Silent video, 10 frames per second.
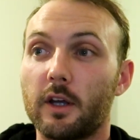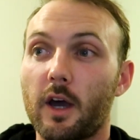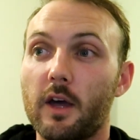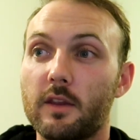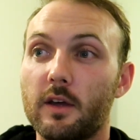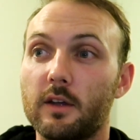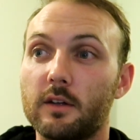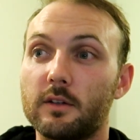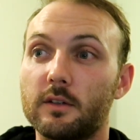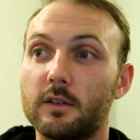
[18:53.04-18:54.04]
And
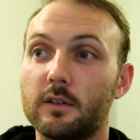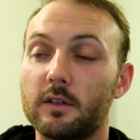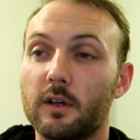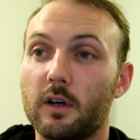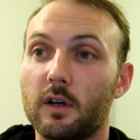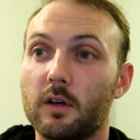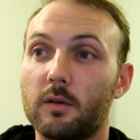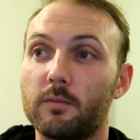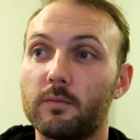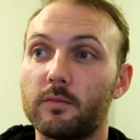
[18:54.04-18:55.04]
then
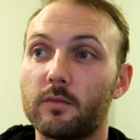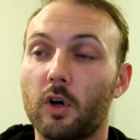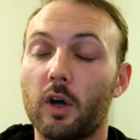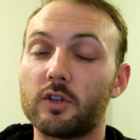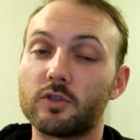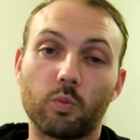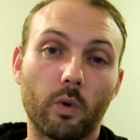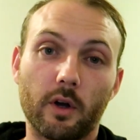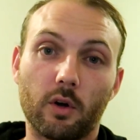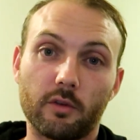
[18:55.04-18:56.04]
I just
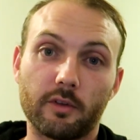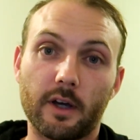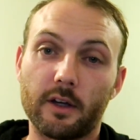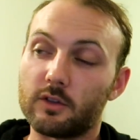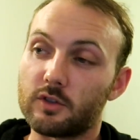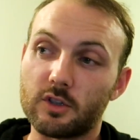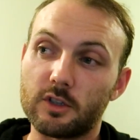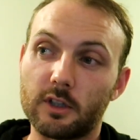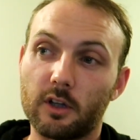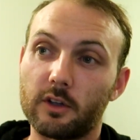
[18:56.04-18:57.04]
went off, I was just
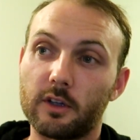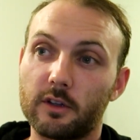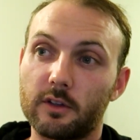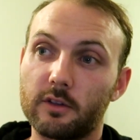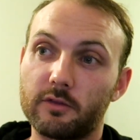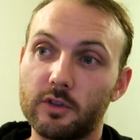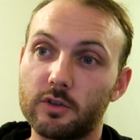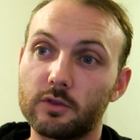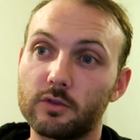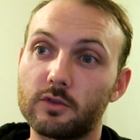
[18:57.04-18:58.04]
yelling at the
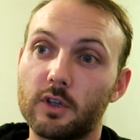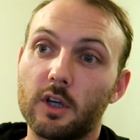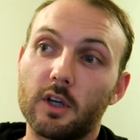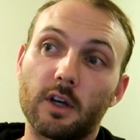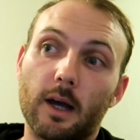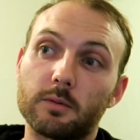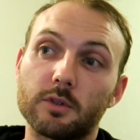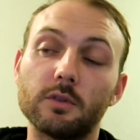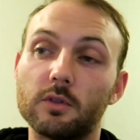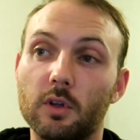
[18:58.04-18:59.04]
officials,
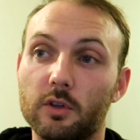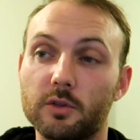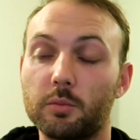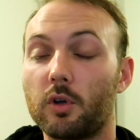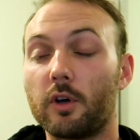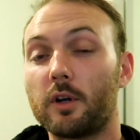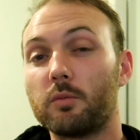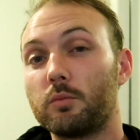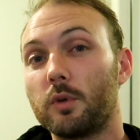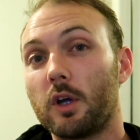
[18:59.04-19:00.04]
absolutely lost the plot.
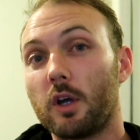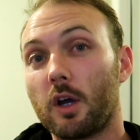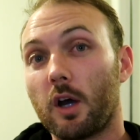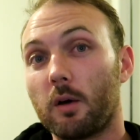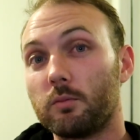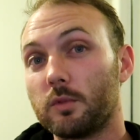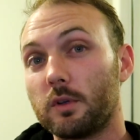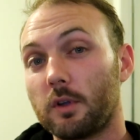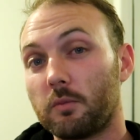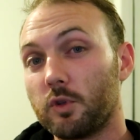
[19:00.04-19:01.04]
And
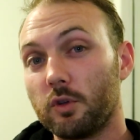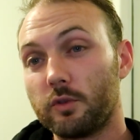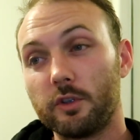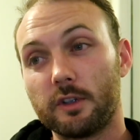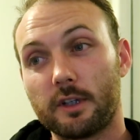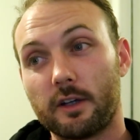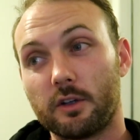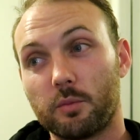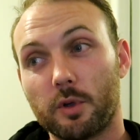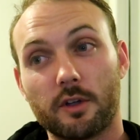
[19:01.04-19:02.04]
I'm not really an
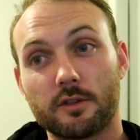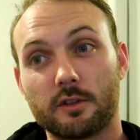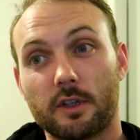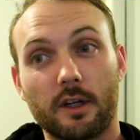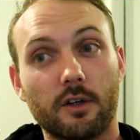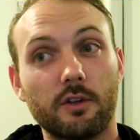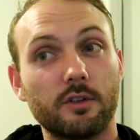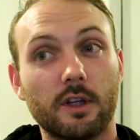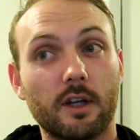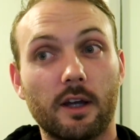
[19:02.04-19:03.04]
angry person, like I
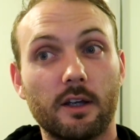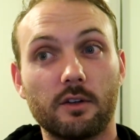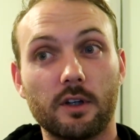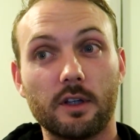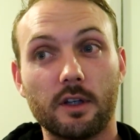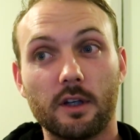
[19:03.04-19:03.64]
don't get angry,